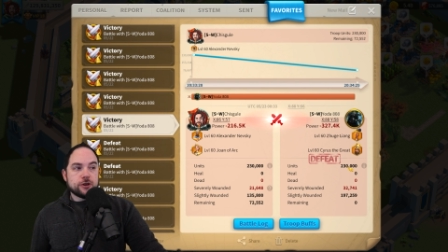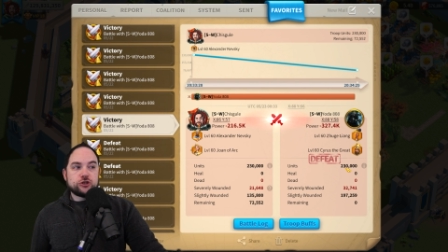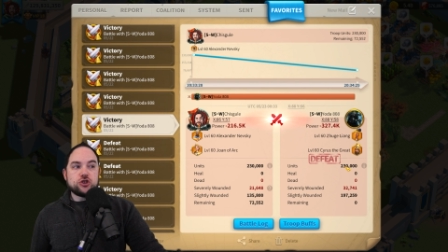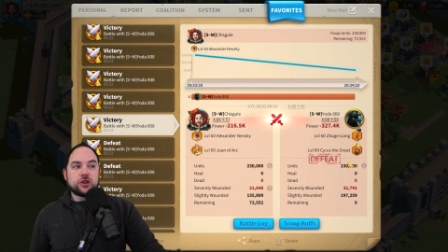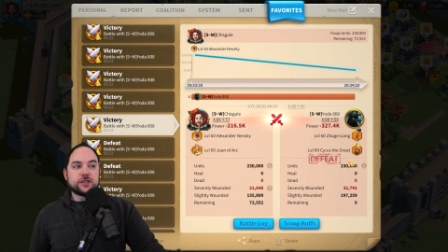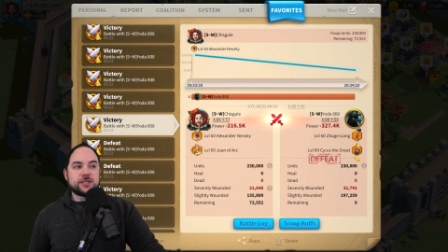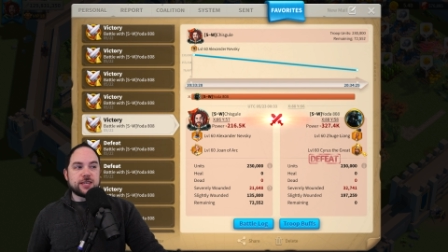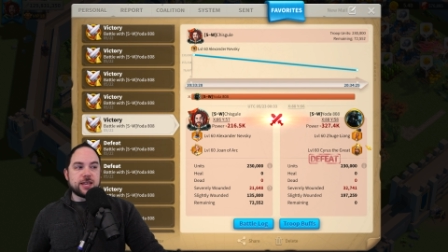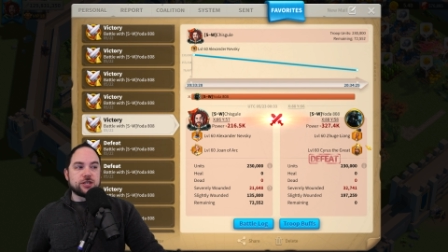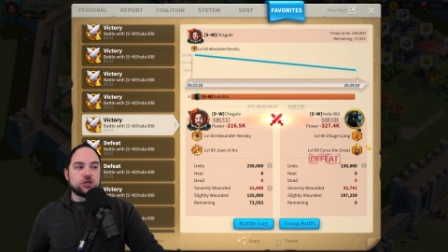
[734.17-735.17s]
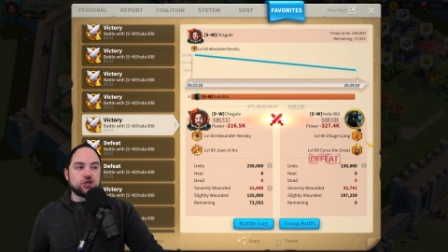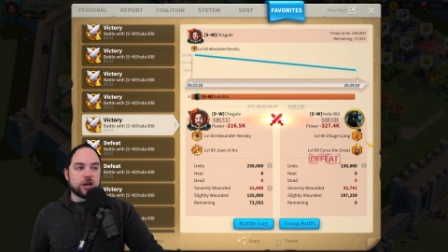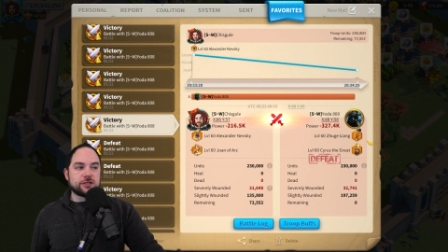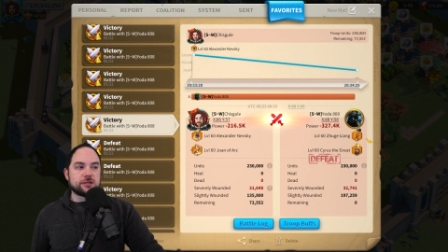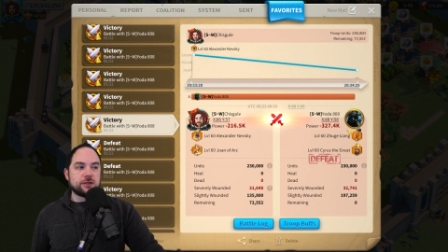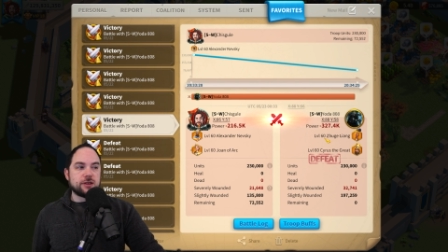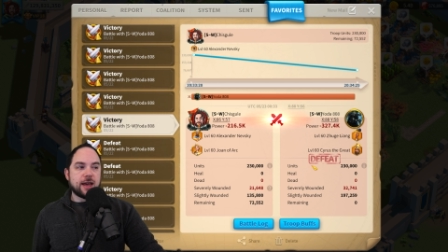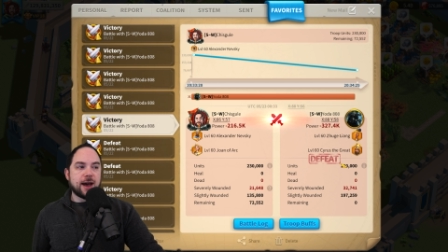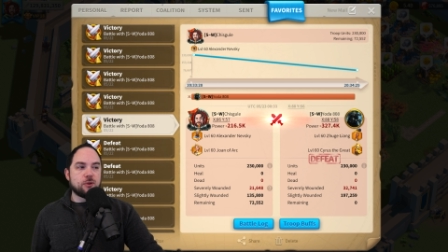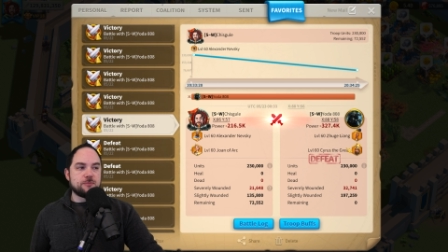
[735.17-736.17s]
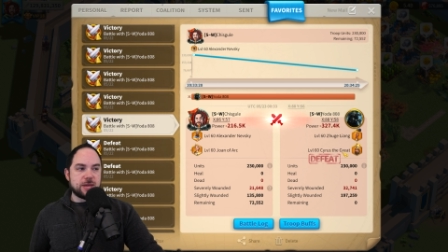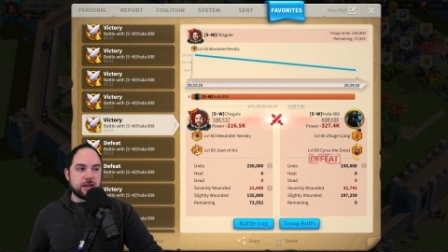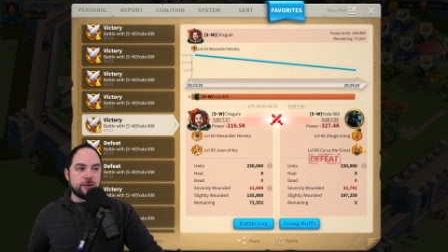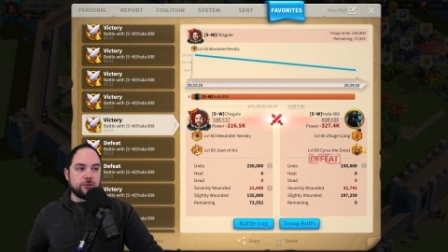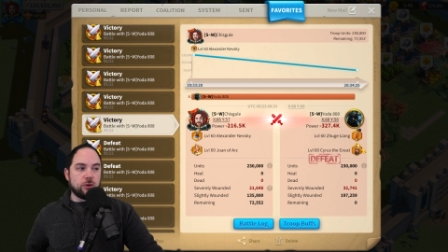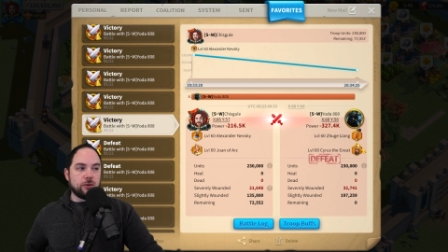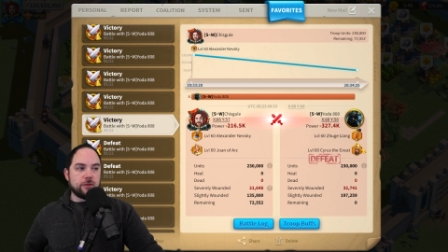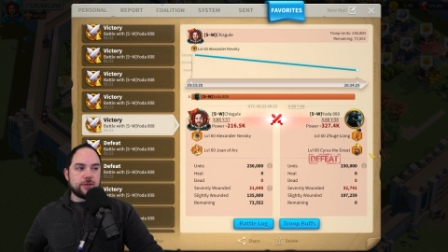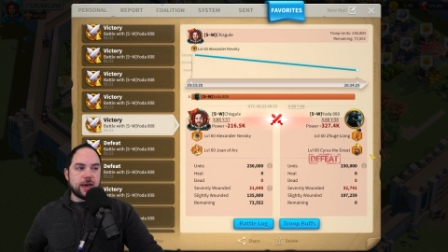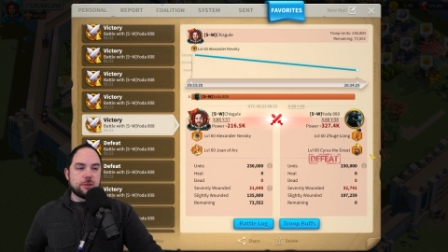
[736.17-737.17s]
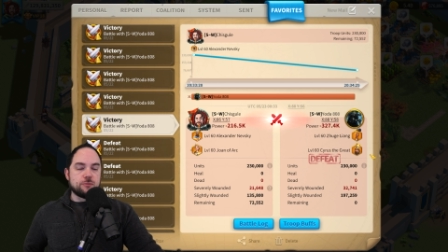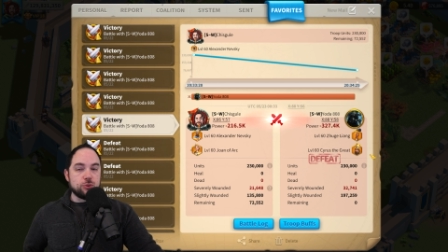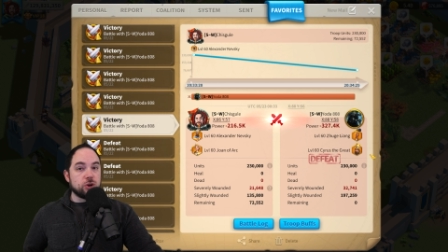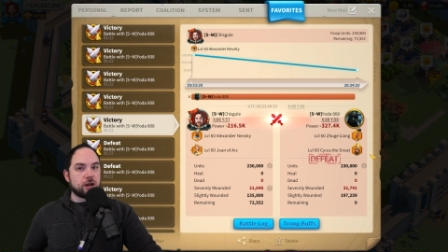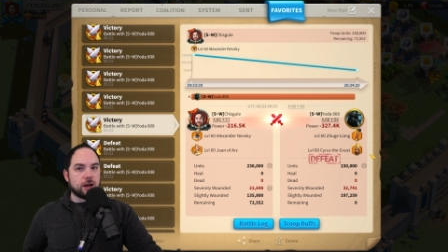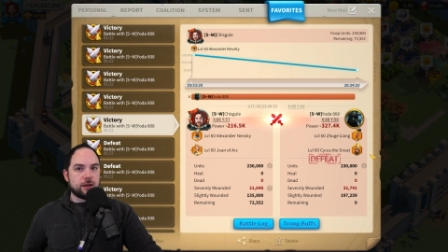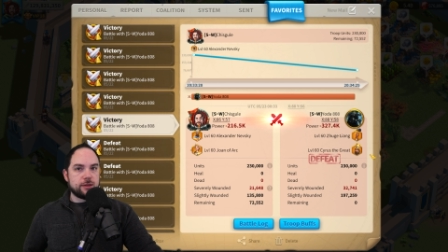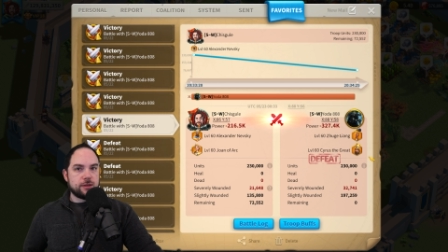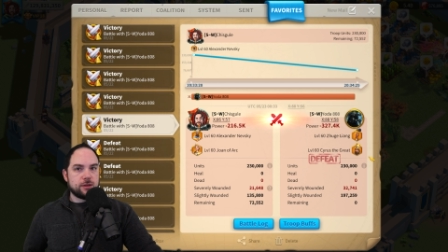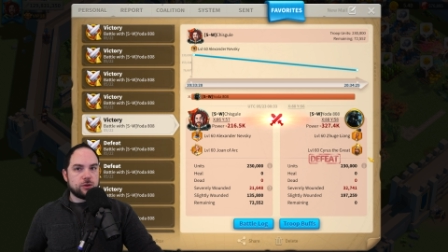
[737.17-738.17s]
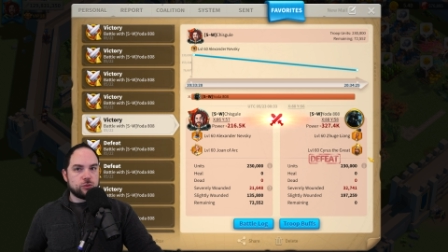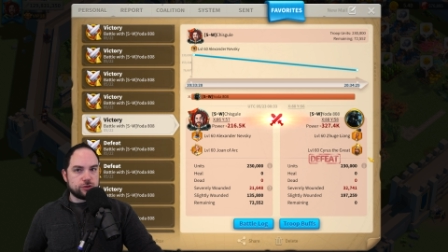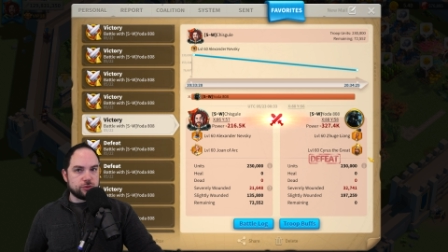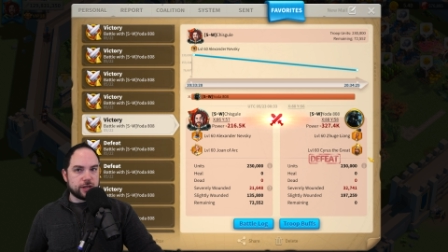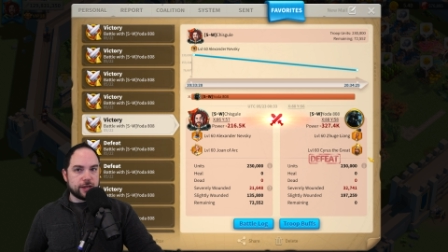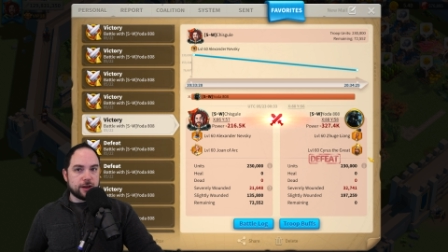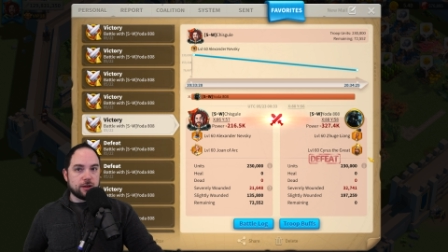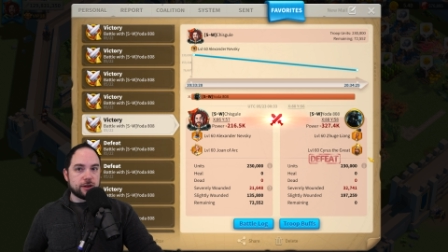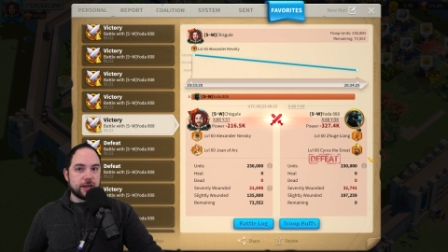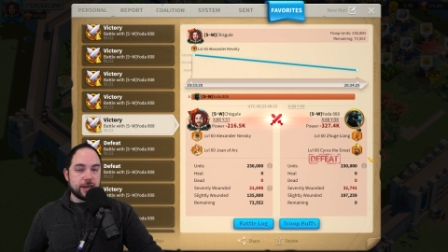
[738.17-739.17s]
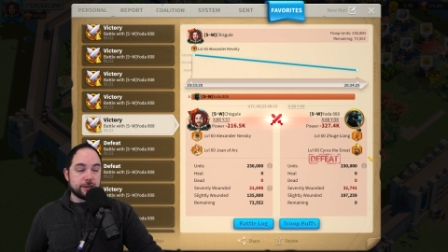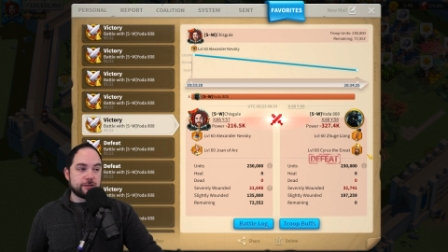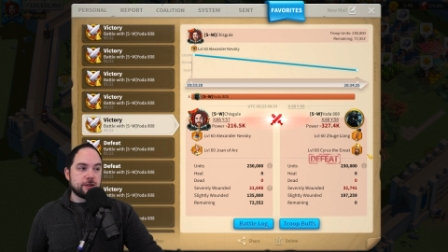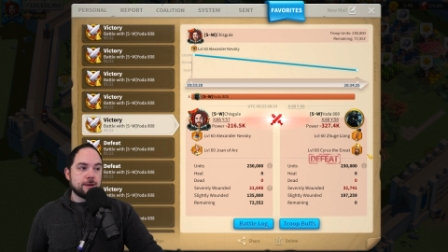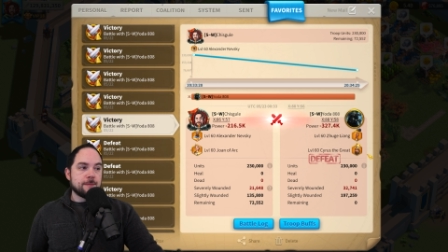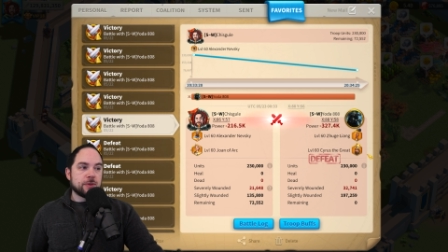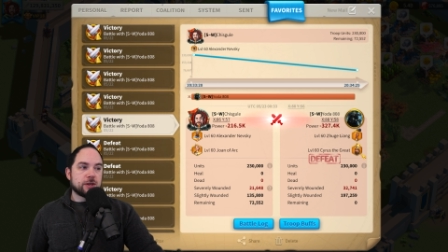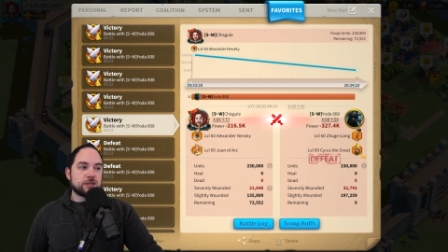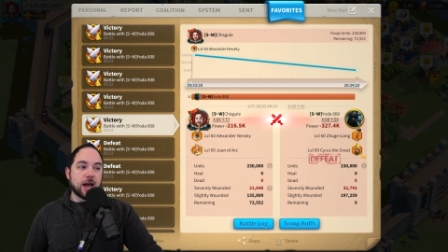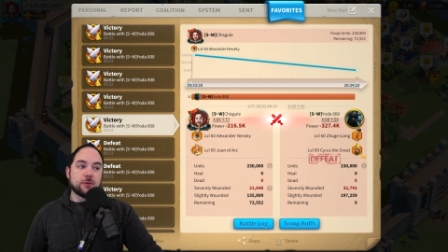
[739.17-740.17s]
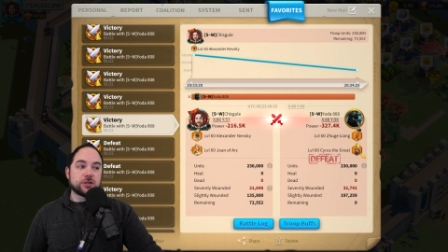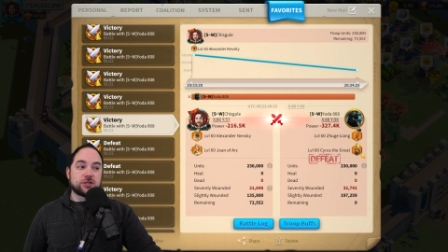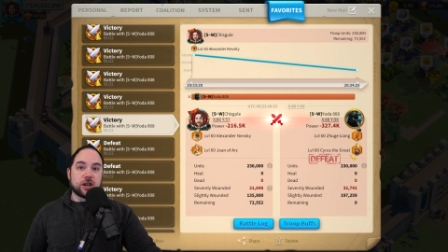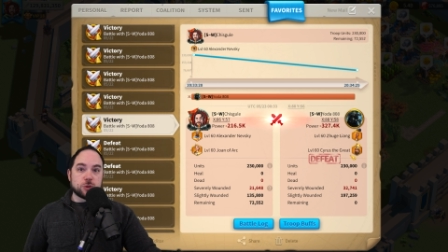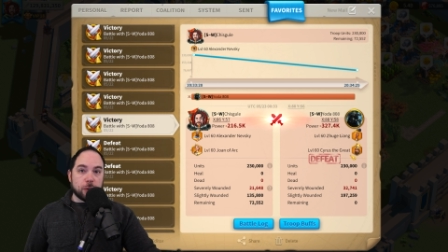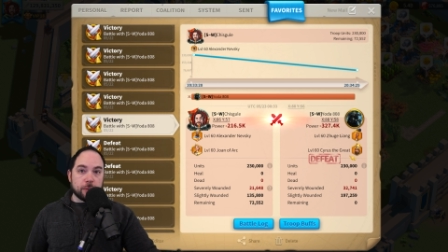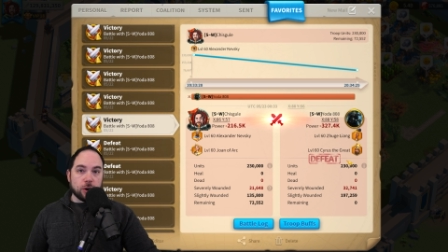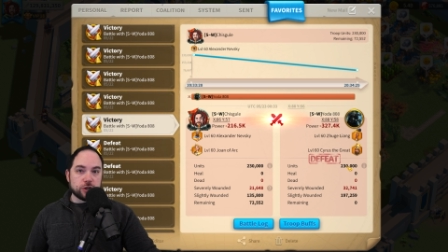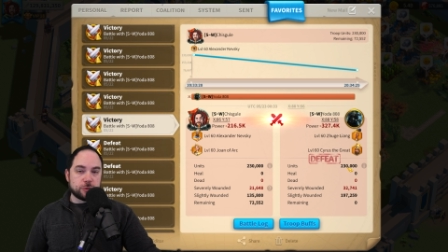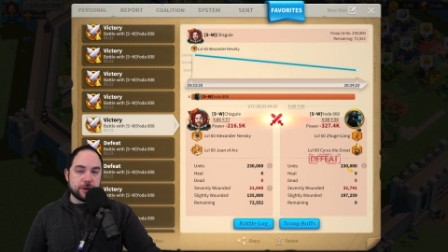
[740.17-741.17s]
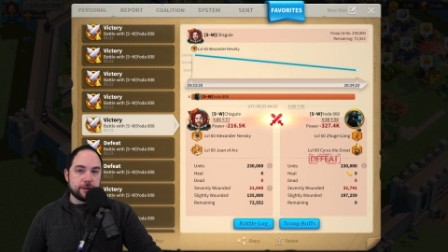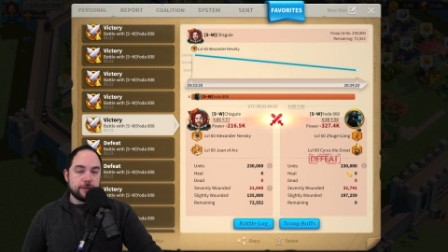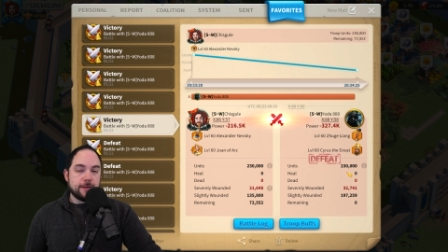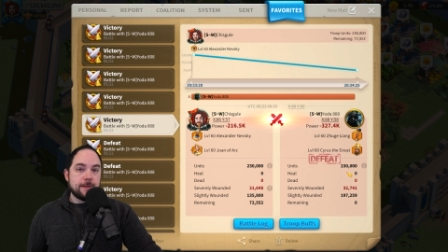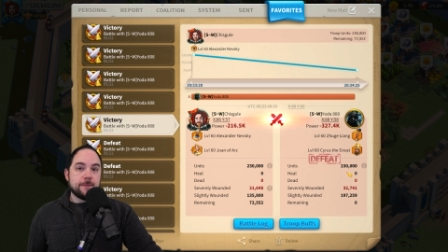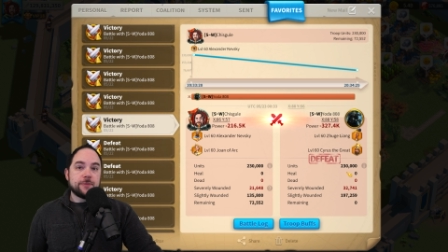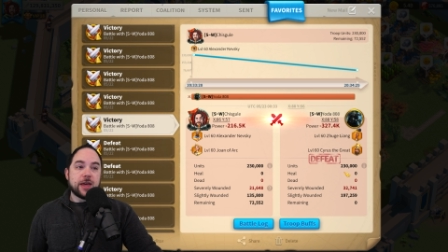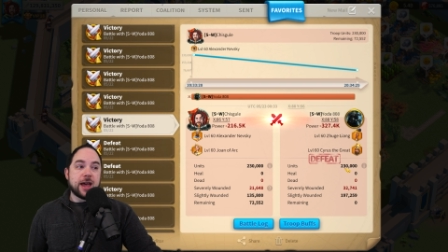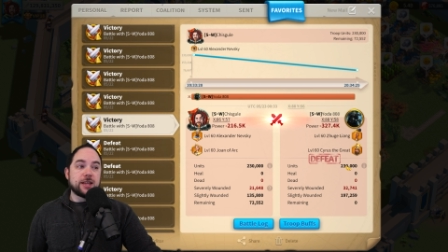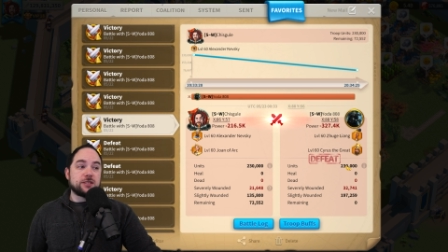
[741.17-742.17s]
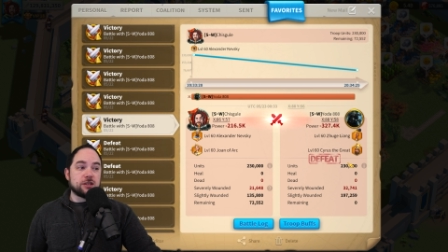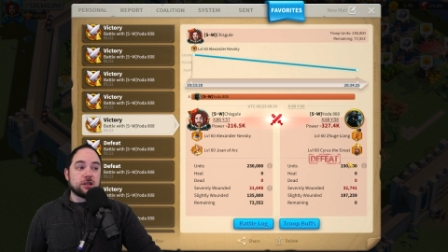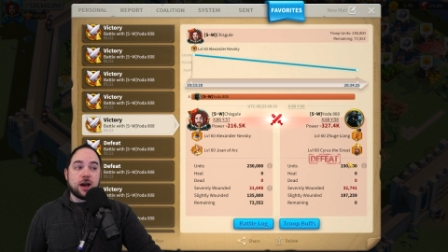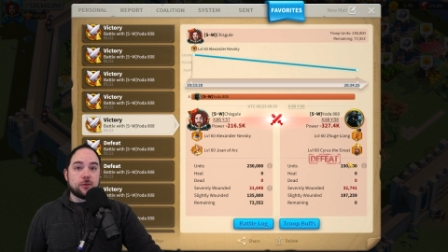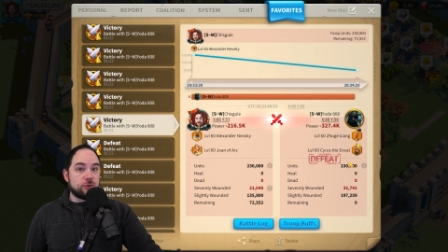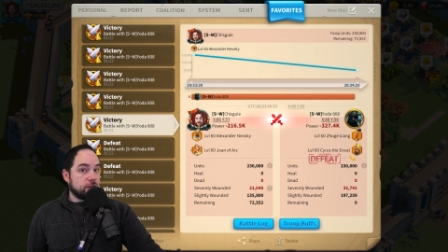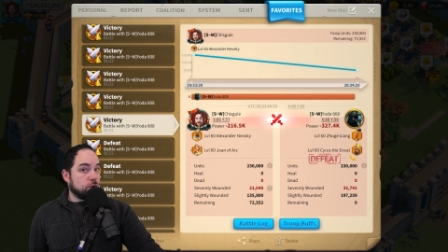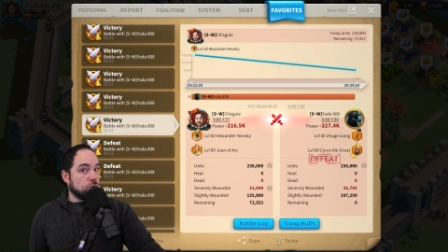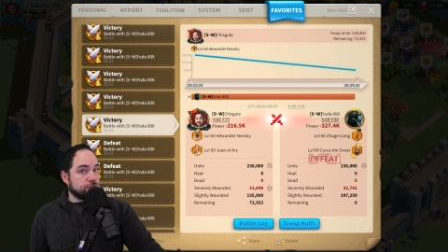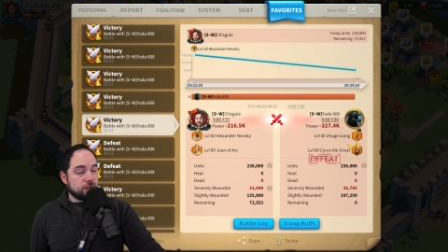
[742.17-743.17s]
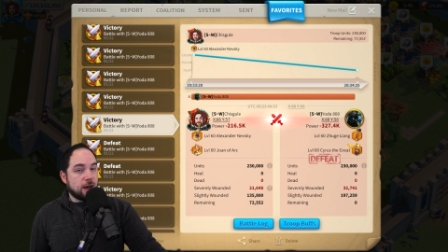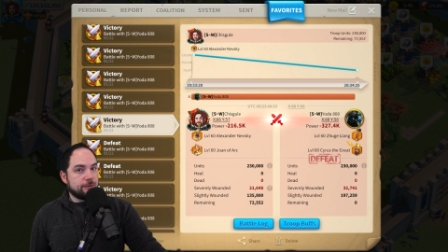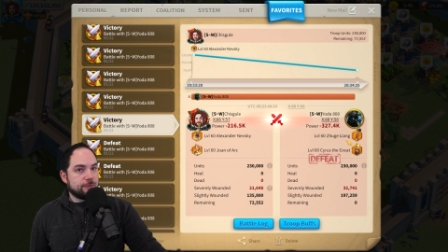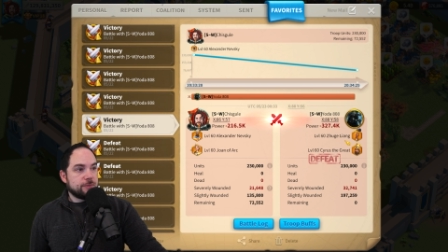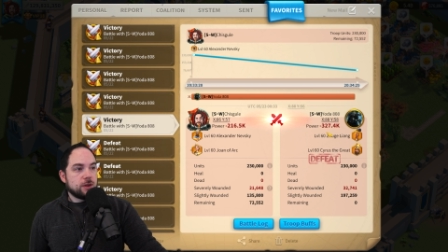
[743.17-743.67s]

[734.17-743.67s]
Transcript: So you can see just how meaningful that Boudica with Zhuge Liang is. Cyrus does bring march speed, and he does a lot of really cool stuff,